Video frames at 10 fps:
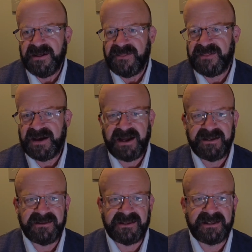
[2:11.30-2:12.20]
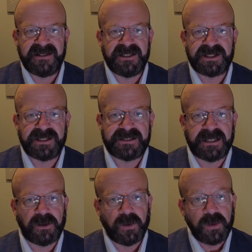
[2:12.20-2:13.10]
that the conditions
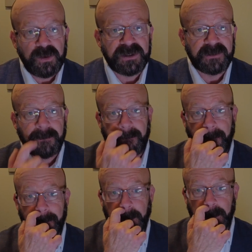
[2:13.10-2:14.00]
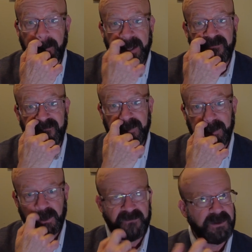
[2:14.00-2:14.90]
included for the
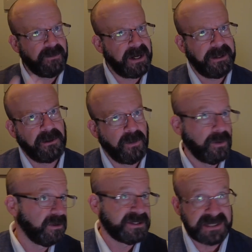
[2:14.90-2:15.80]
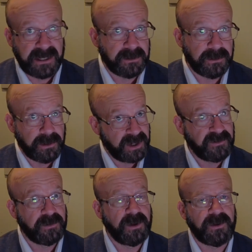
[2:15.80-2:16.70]
benefit of the buyer or the seller,
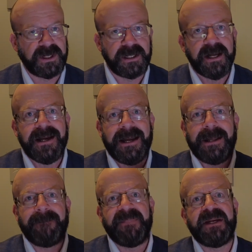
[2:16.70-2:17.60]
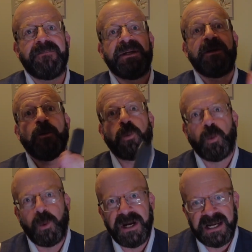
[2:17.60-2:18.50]
whoever wrote it, and may be
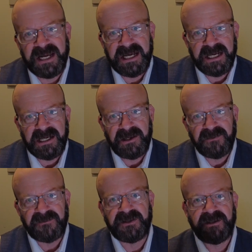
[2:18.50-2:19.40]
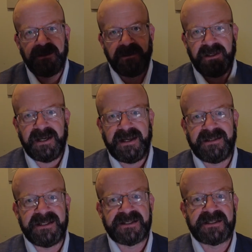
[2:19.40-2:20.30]
waived at
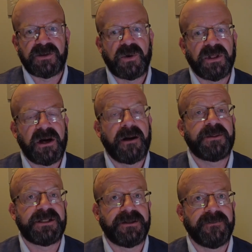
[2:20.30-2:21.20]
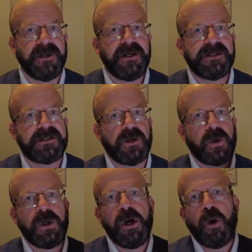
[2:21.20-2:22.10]
his sole option.
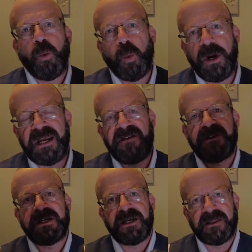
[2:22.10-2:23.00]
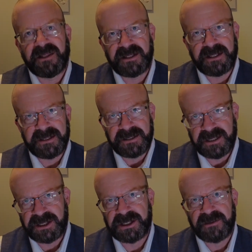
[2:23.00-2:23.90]
So waiving the
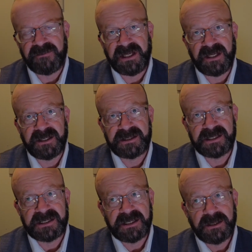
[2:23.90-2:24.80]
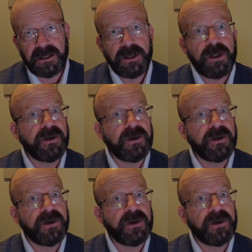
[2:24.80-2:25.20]
condition means you're